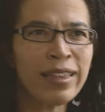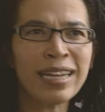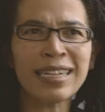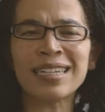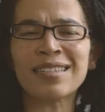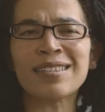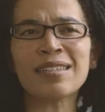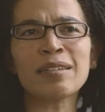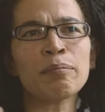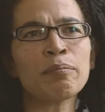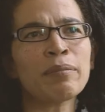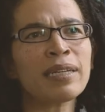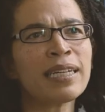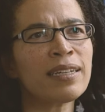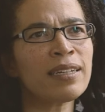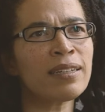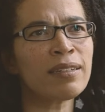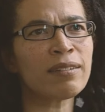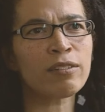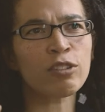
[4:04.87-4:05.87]
That doesn't
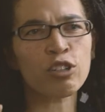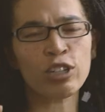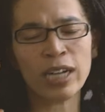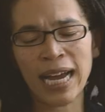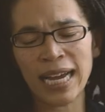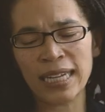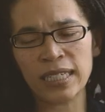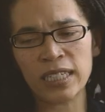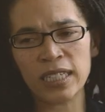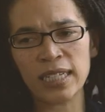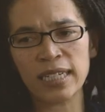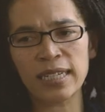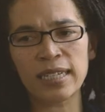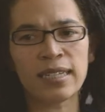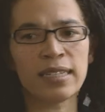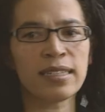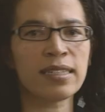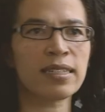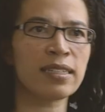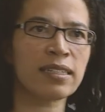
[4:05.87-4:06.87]
mean
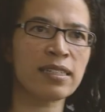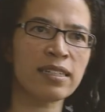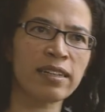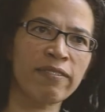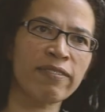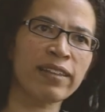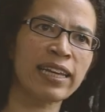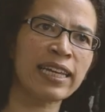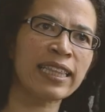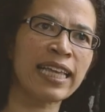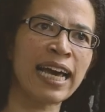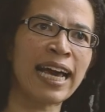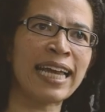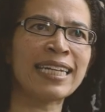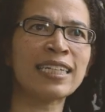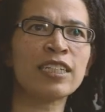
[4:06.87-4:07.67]
tragedies and stuff like that.